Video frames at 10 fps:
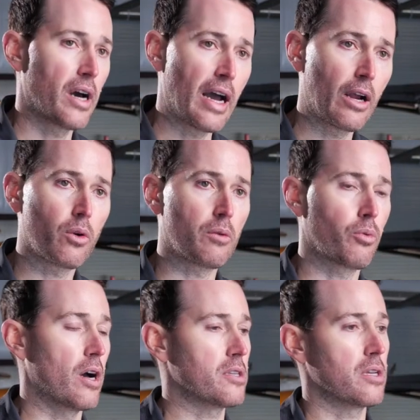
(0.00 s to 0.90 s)
hiring
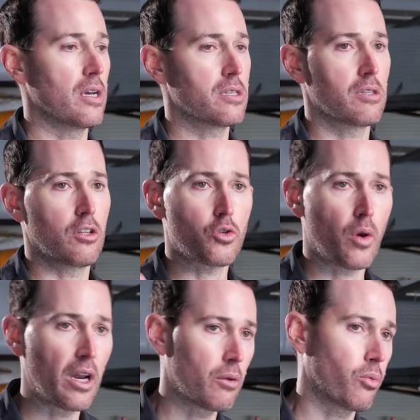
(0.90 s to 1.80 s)
process and the
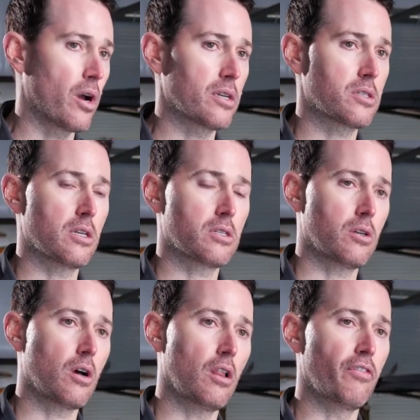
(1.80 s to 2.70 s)
training process
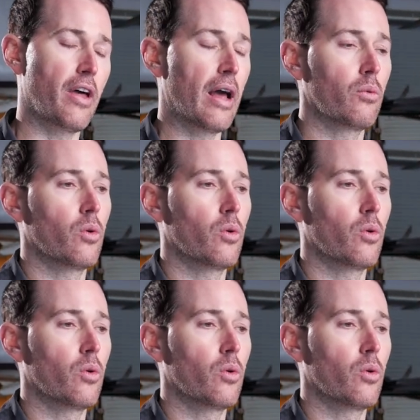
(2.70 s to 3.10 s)
and all of that.